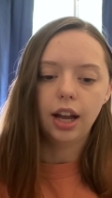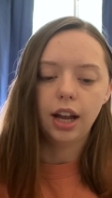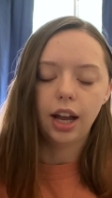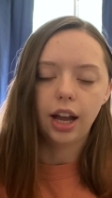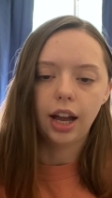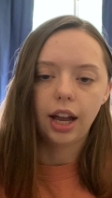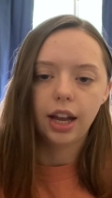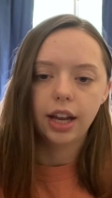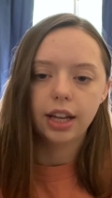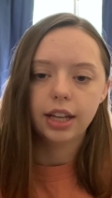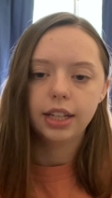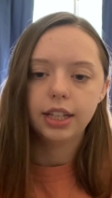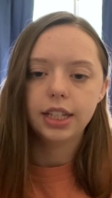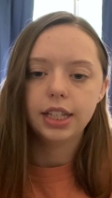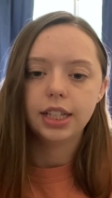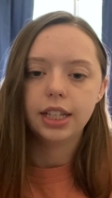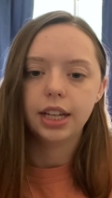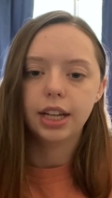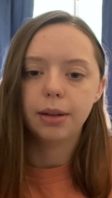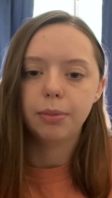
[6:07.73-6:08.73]

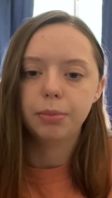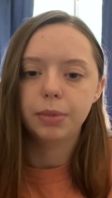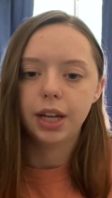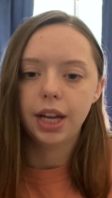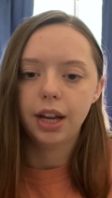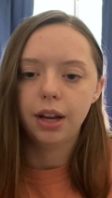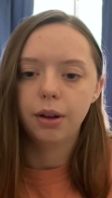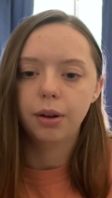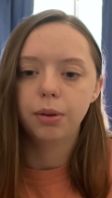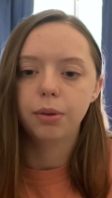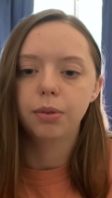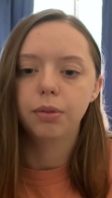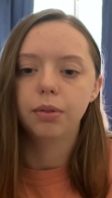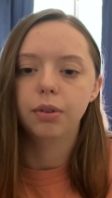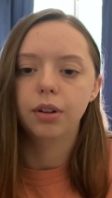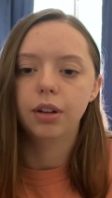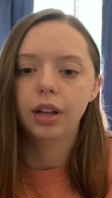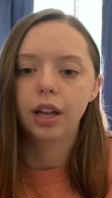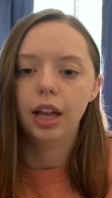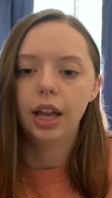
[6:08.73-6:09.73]
I am now
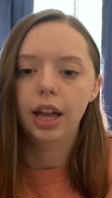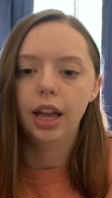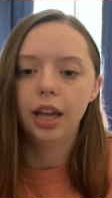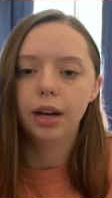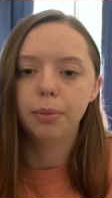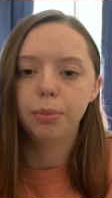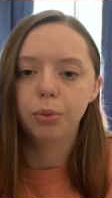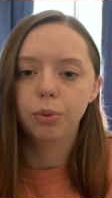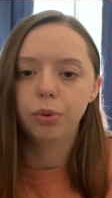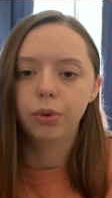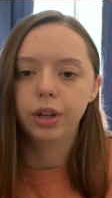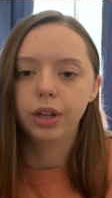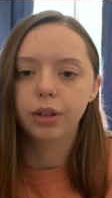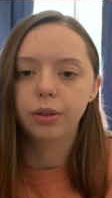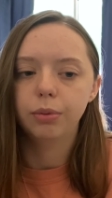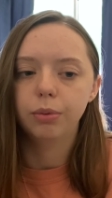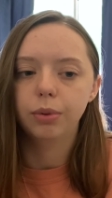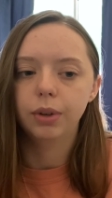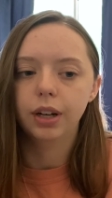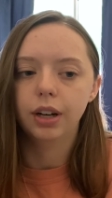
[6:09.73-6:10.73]
at a point
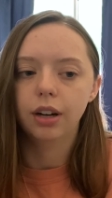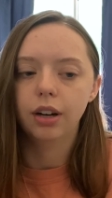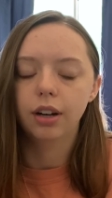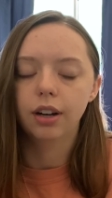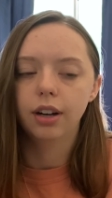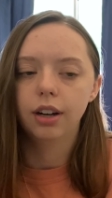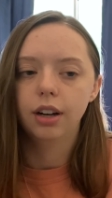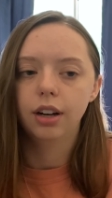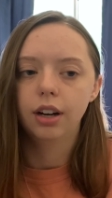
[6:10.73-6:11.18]
where